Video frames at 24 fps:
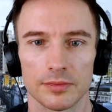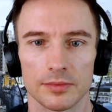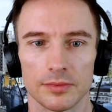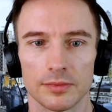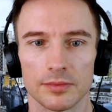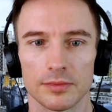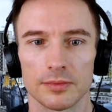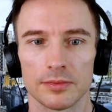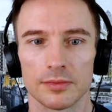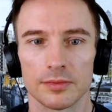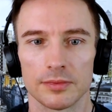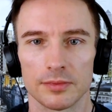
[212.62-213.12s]

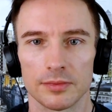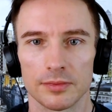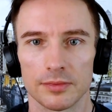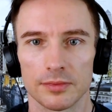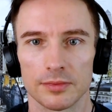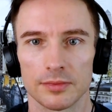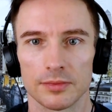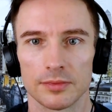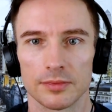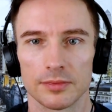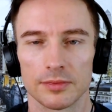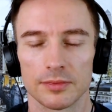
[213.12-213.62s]

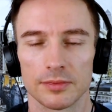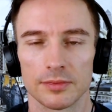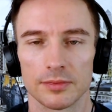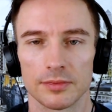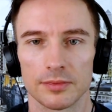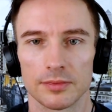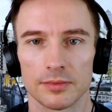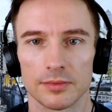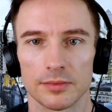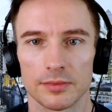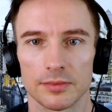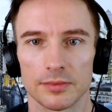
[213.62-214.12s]

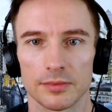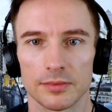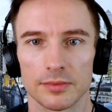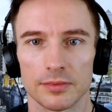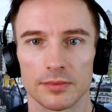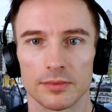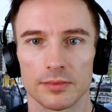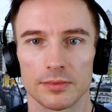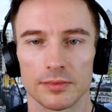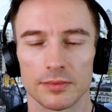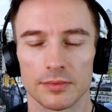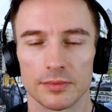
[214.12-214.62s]

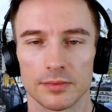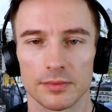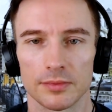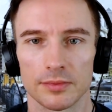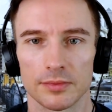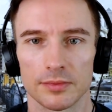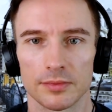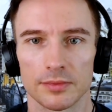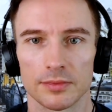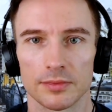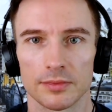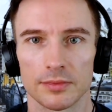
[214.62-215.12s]

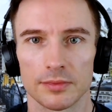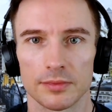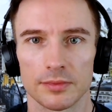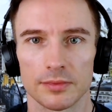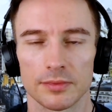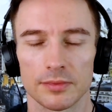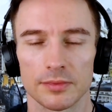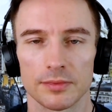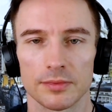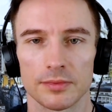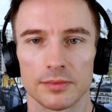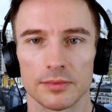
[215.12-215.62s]

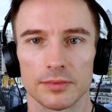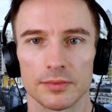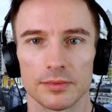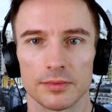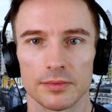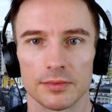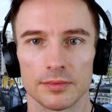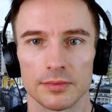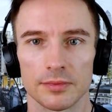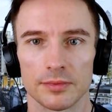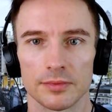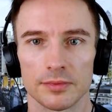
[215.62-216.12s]

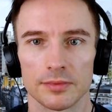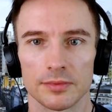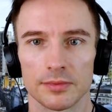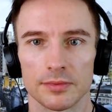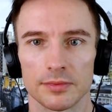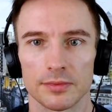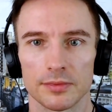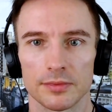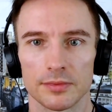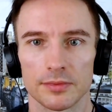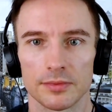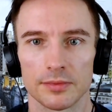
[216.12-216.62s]

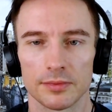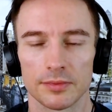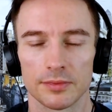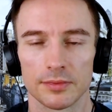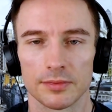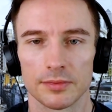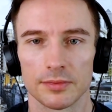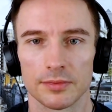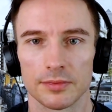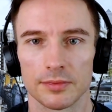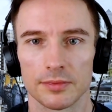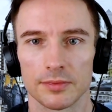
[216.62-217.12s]

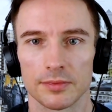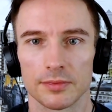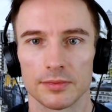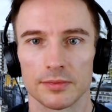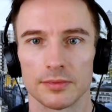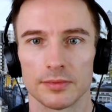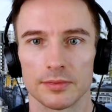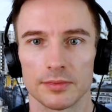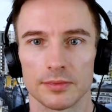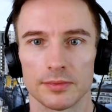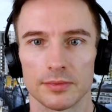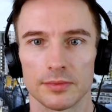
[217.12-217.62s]

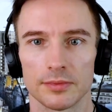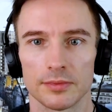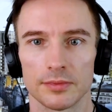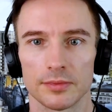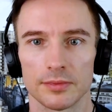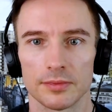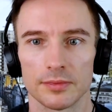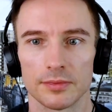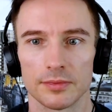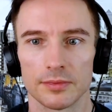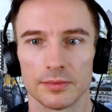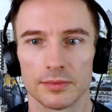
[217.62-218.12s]

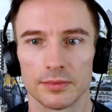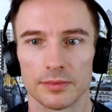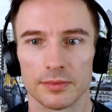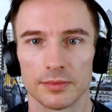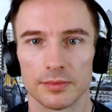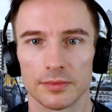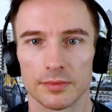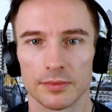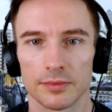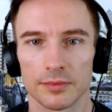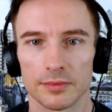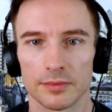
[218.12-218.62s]

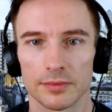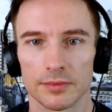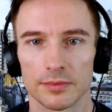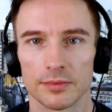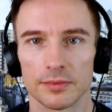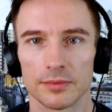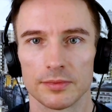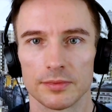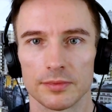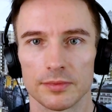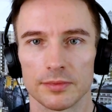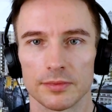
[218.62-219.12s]

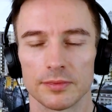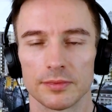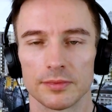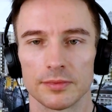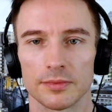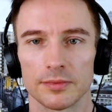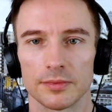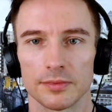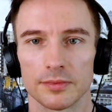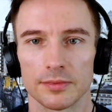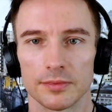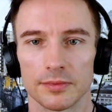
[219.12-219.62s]

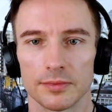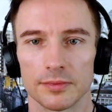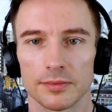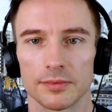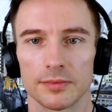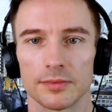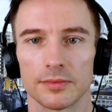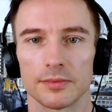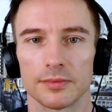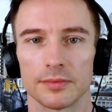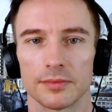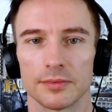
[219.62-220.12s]

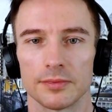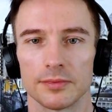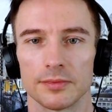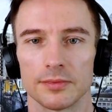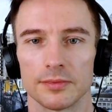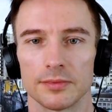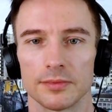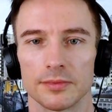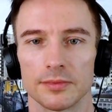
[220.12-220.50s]
[no speech]